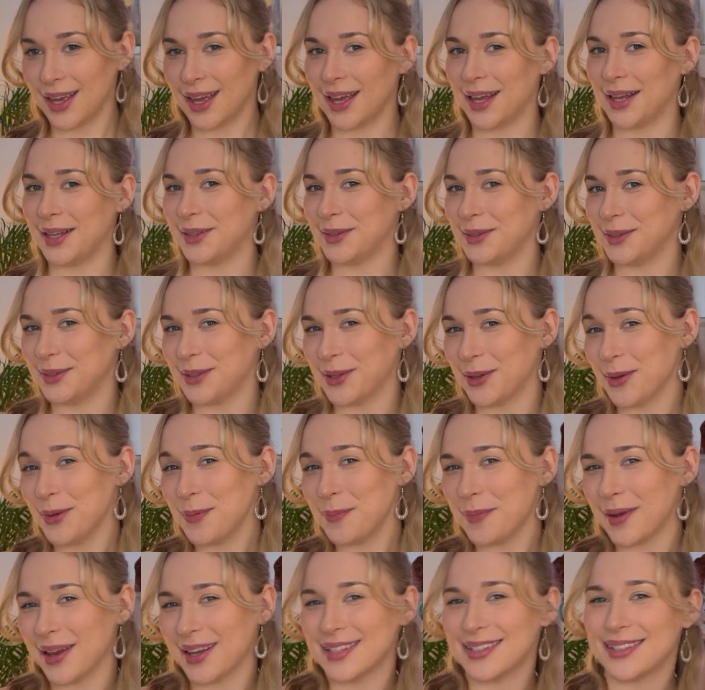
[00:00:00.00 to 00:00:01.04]
Hello,
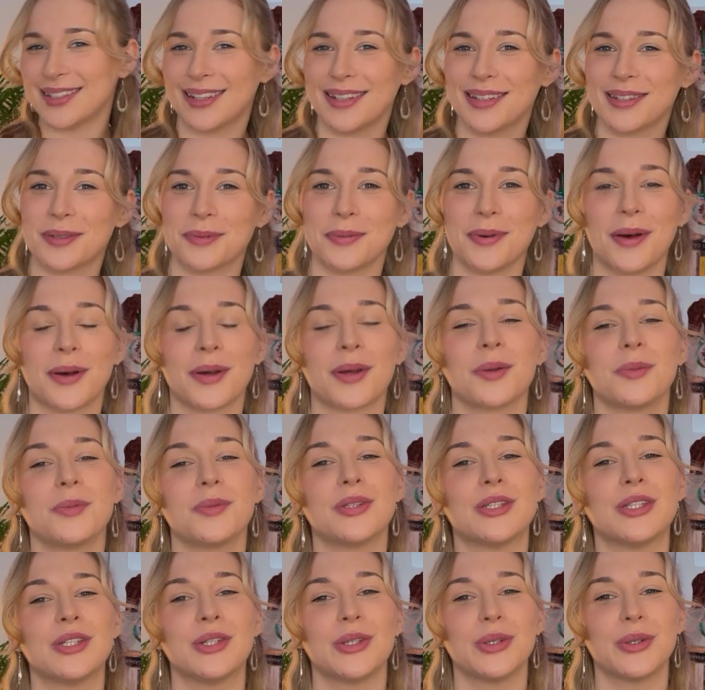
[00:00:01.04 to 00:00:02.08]
Pisces. Welcome
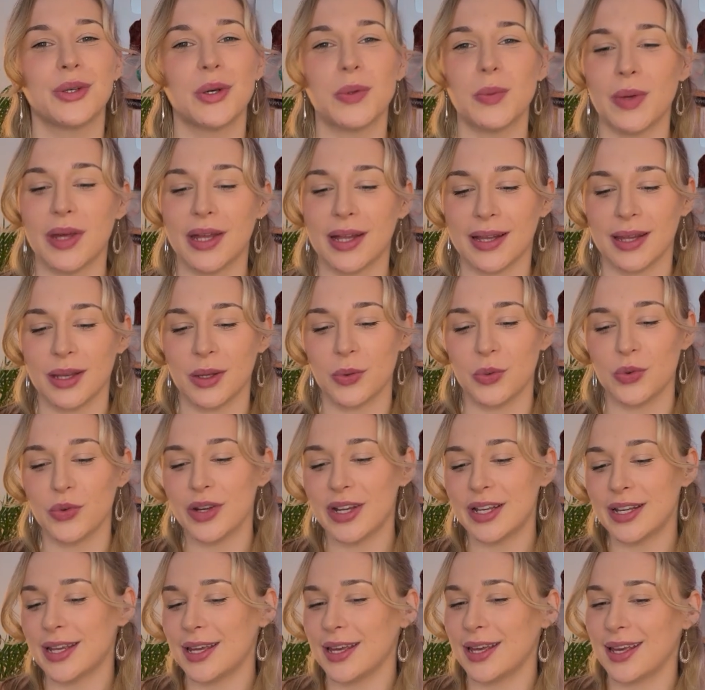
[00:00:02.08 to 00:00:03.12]
to your weekly
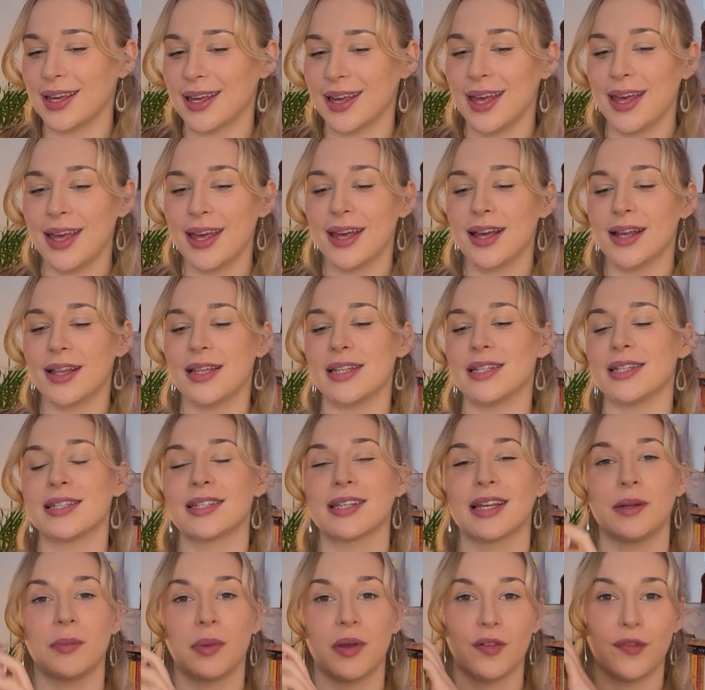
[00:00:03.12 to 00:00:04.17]
reading. This is
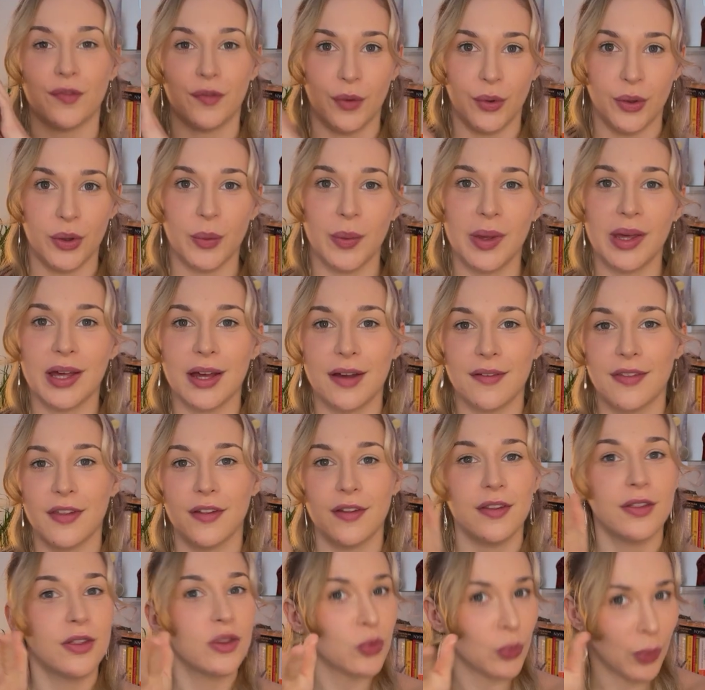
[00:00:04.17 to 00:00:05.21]
going to be for the week of
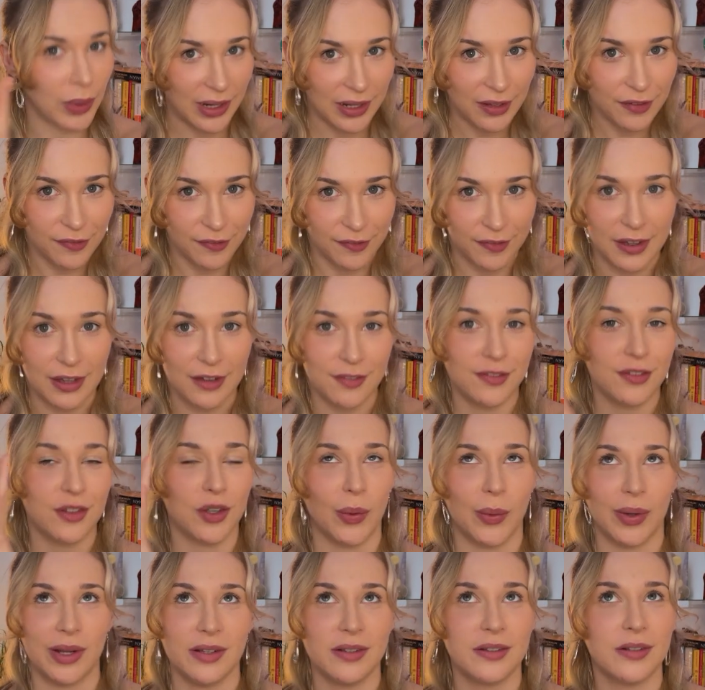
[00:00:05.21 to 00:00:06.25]
the 25th
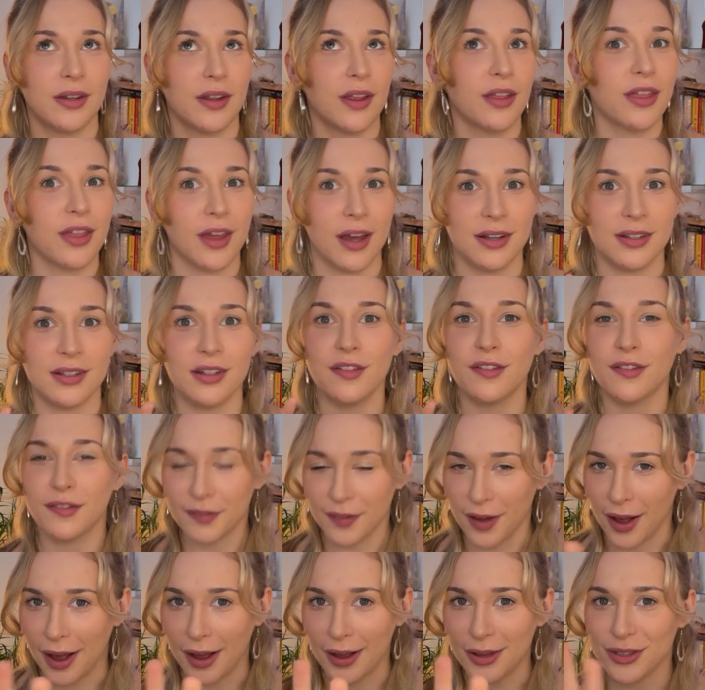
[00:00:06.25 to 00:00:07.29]
going to the
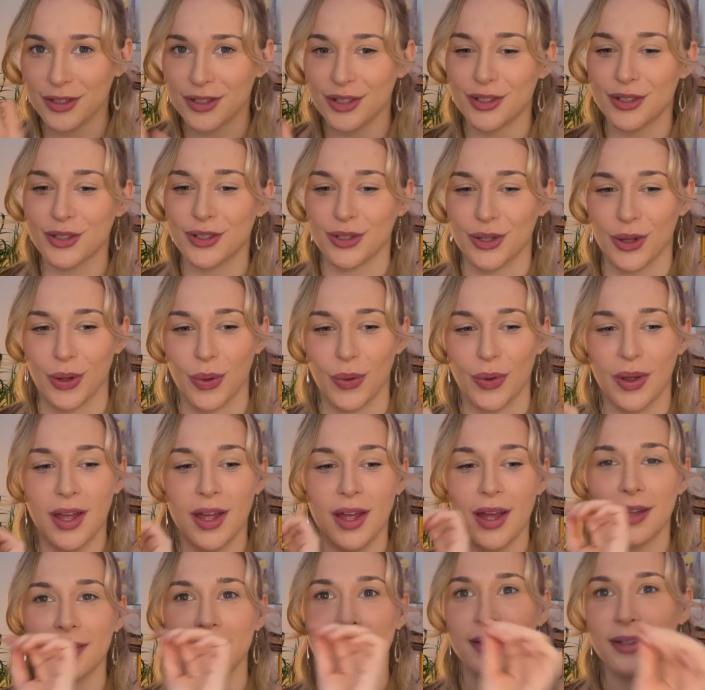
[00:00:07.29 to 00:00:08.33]
31st. So
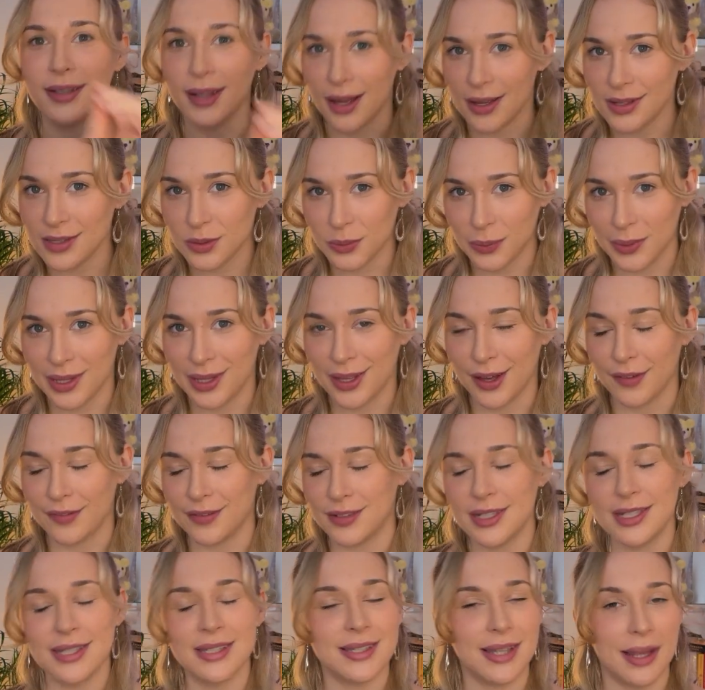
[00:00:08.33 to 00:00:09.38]
the last week of
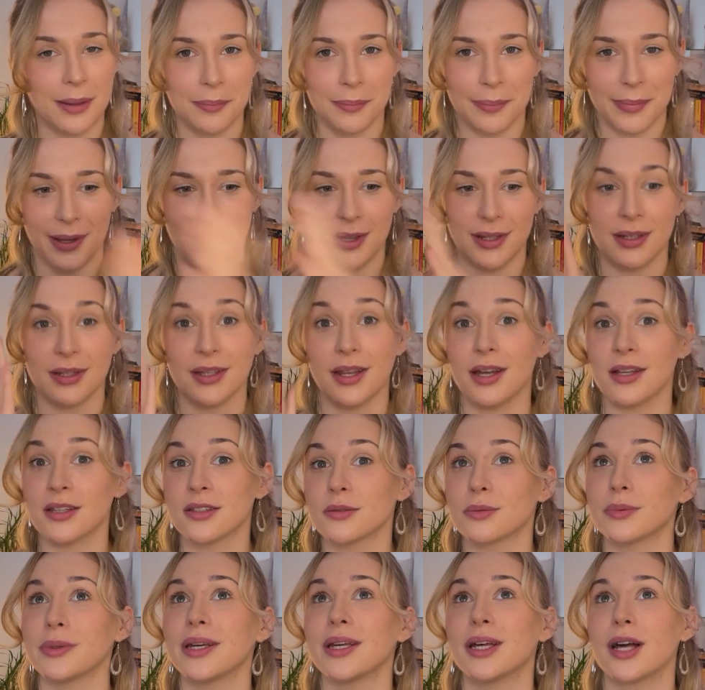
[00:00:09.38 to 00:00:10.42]
December, the
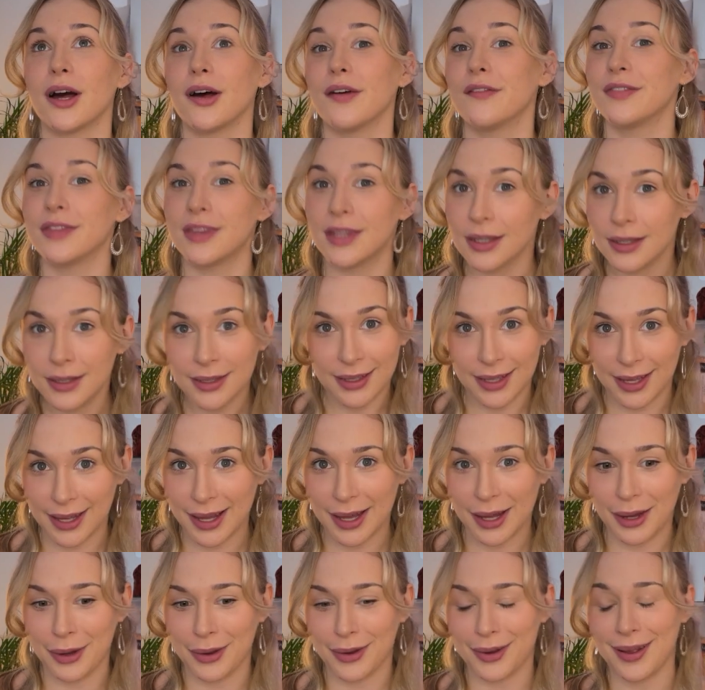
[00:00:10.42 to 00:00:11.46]
last week of the
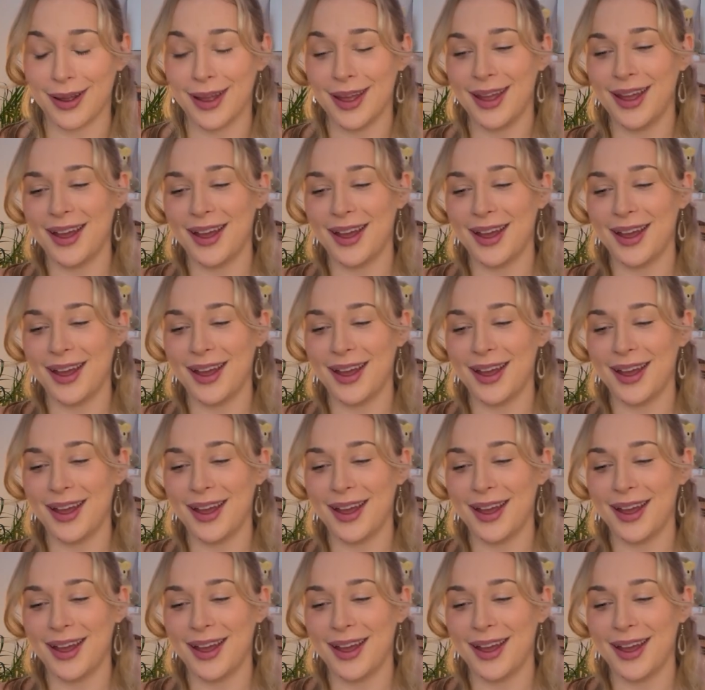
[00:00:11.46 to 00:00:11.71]
year.